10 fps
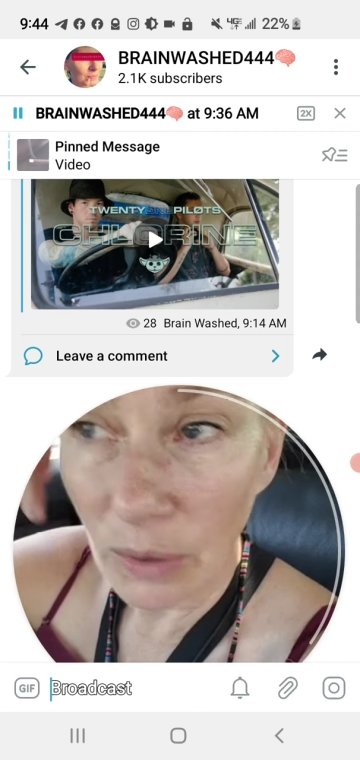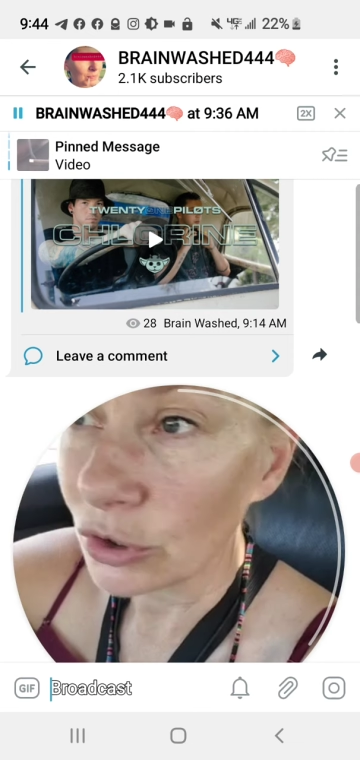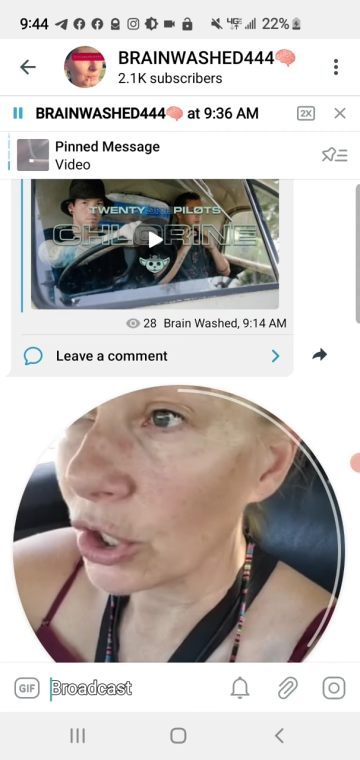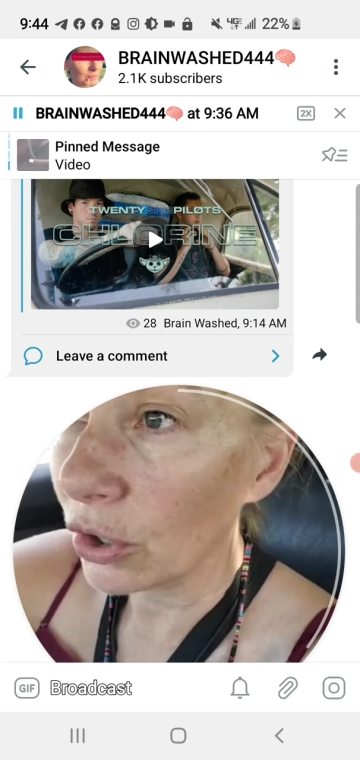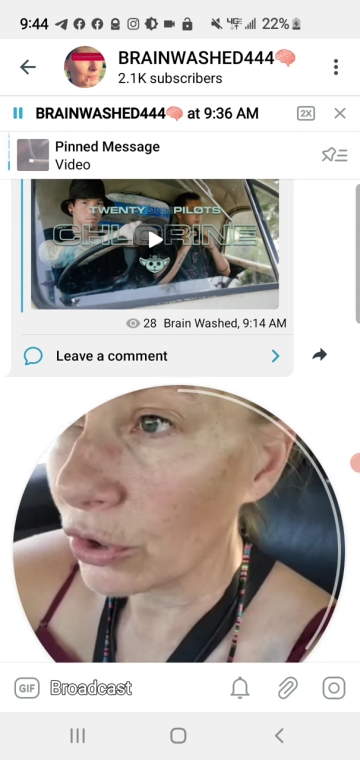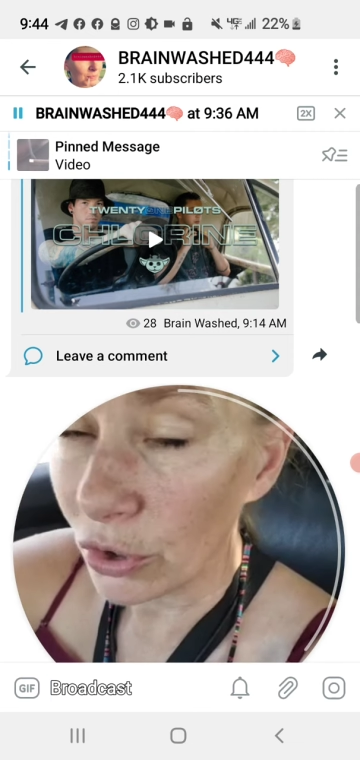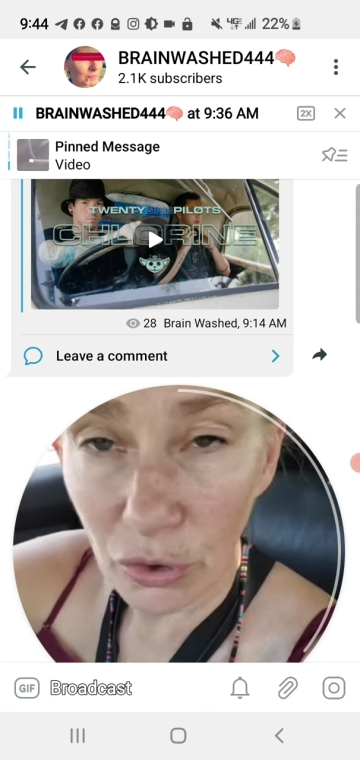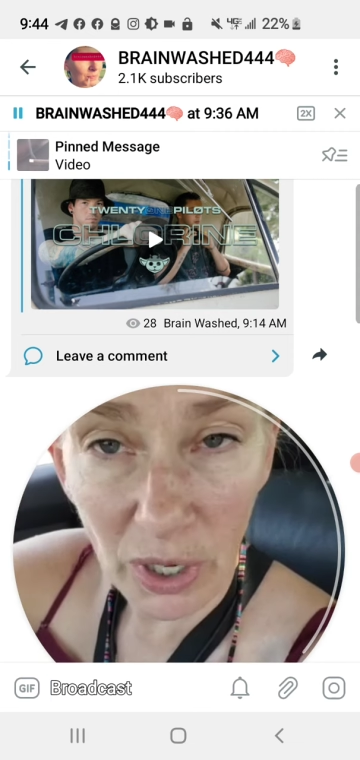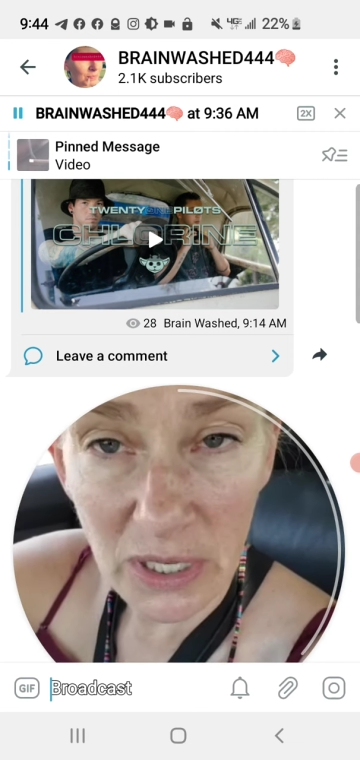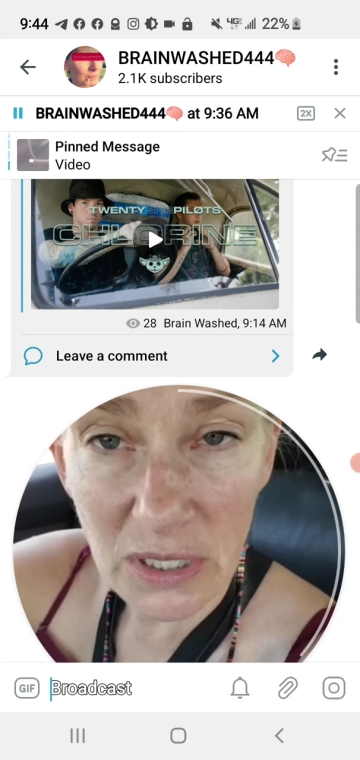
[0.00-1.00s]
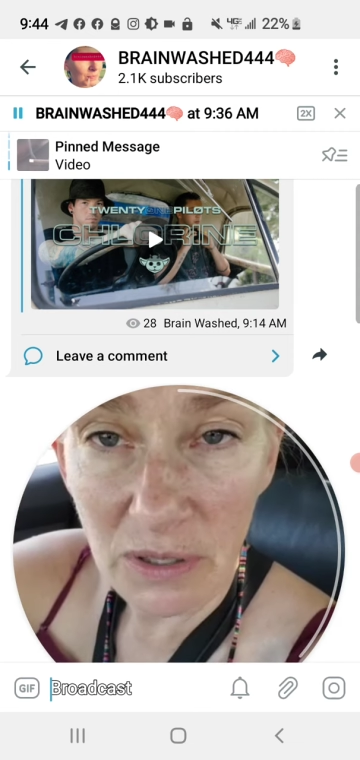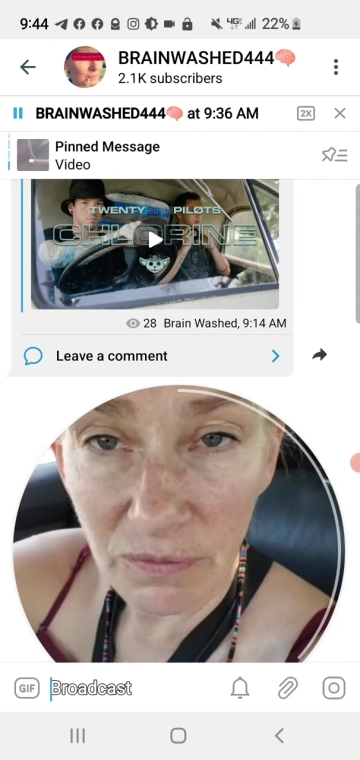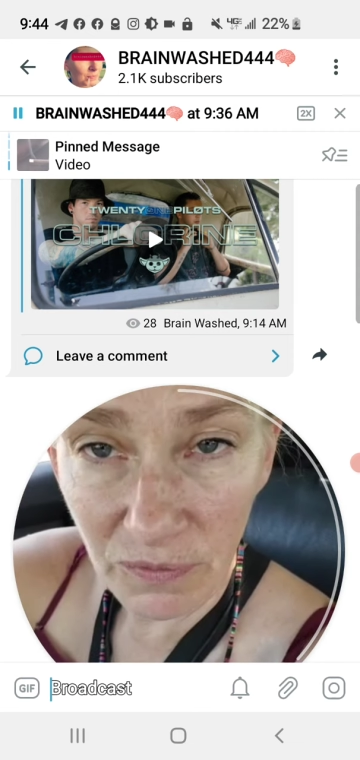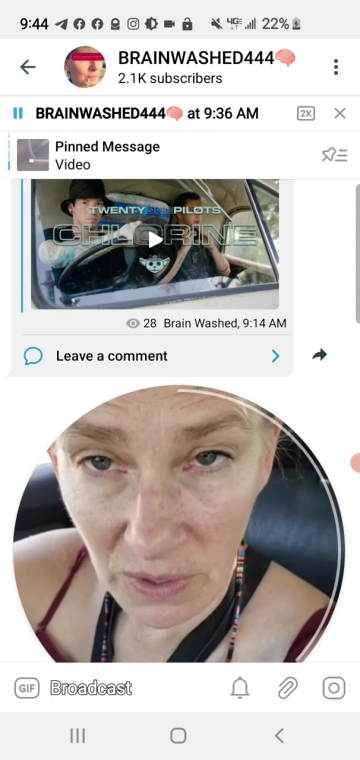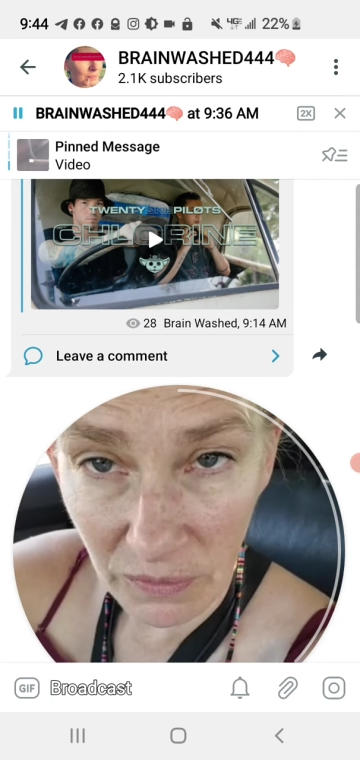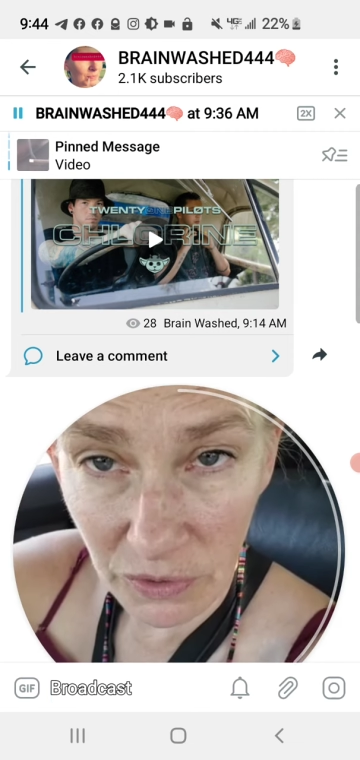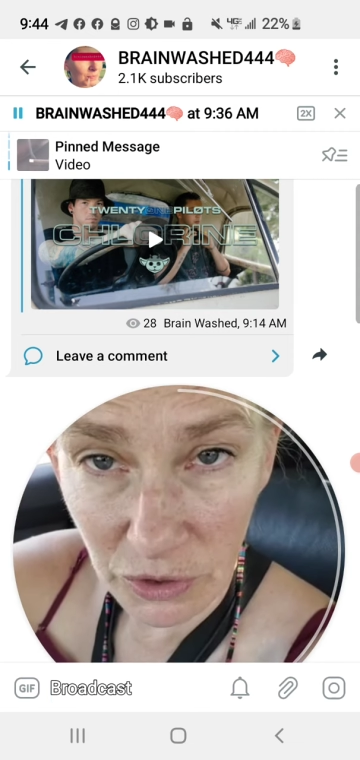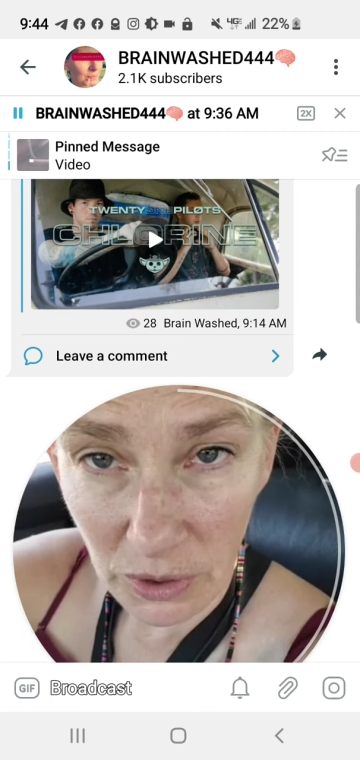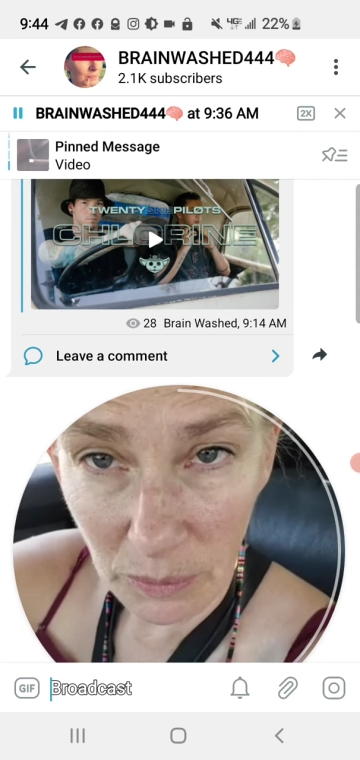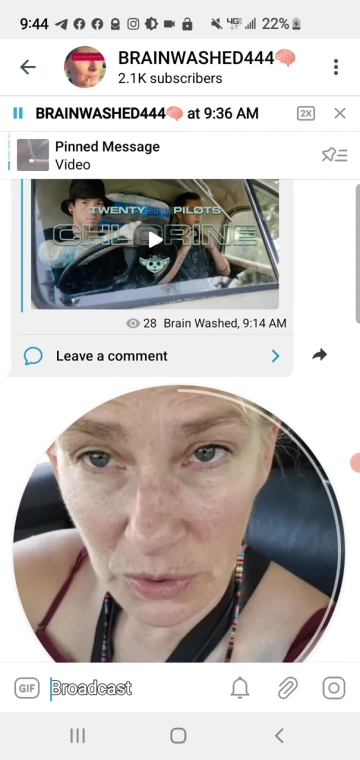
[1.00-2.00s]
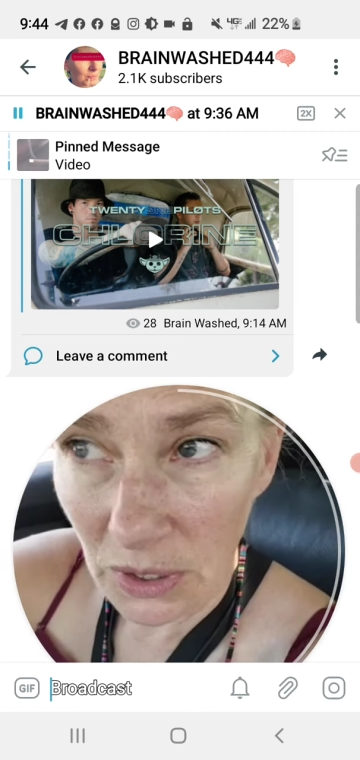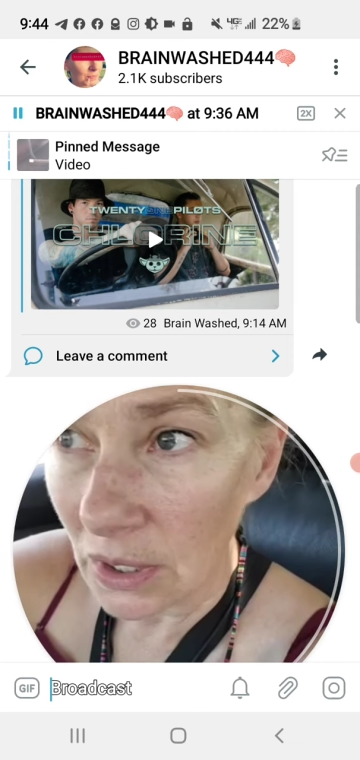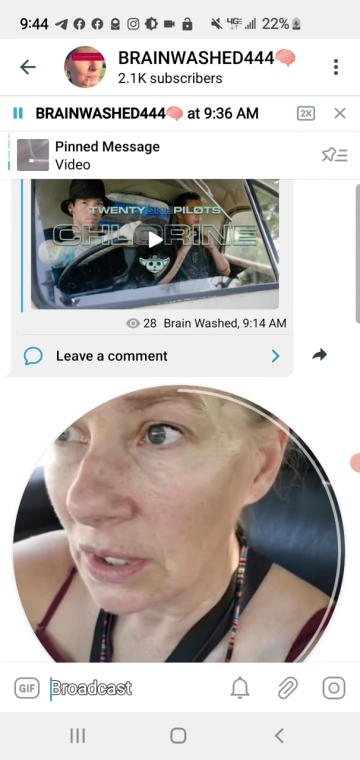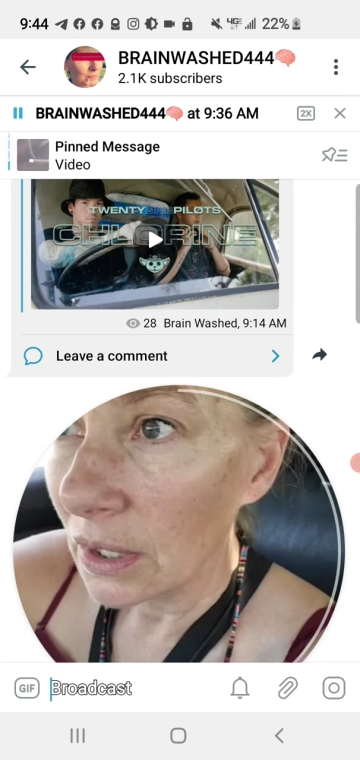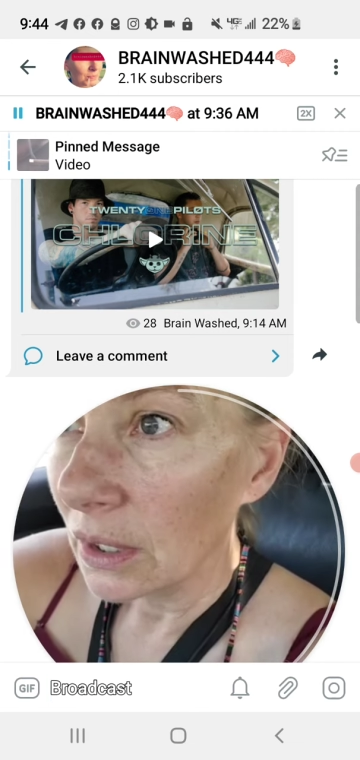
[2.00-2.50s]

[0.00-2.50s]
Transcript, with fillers: I was called crazy fever dreams.